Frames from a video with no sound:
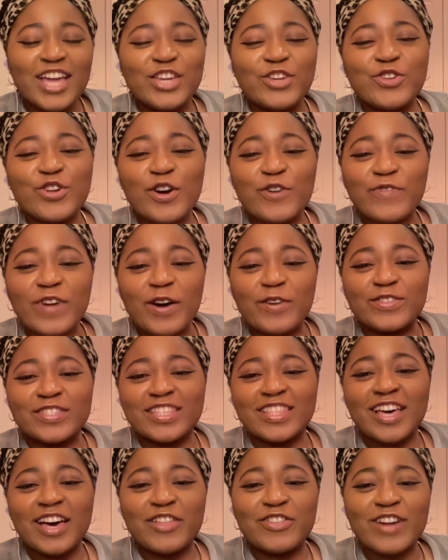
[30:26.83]
You know, if I was
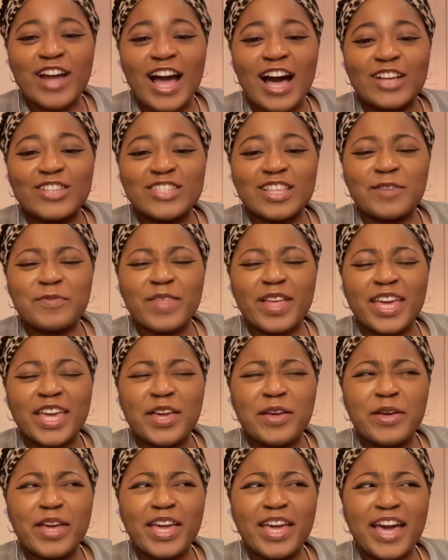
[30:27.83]
in the other house, I'm like,
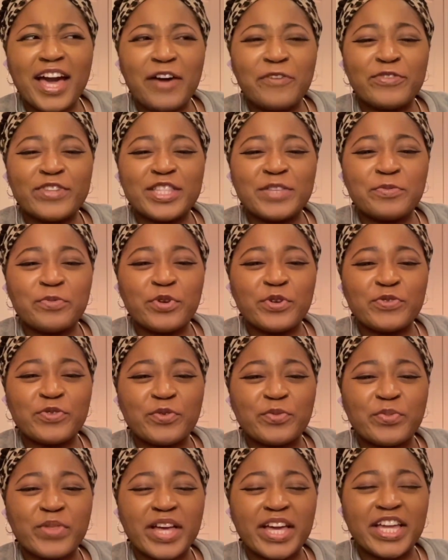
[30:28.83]
he got 50 points
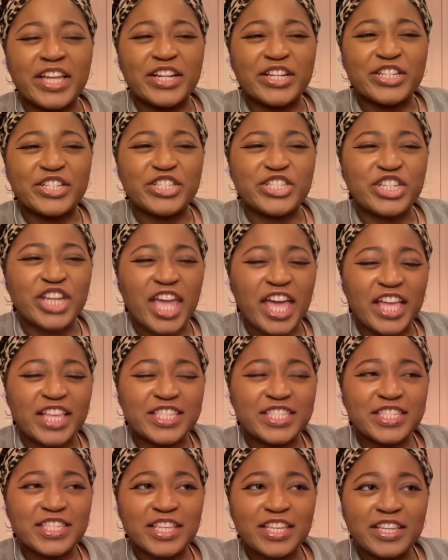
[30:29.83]
for playing
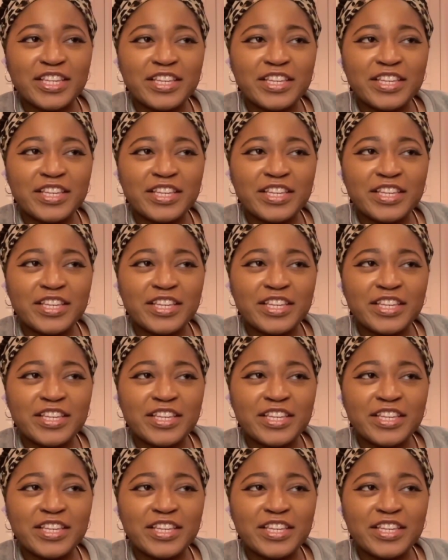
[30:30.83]
chess.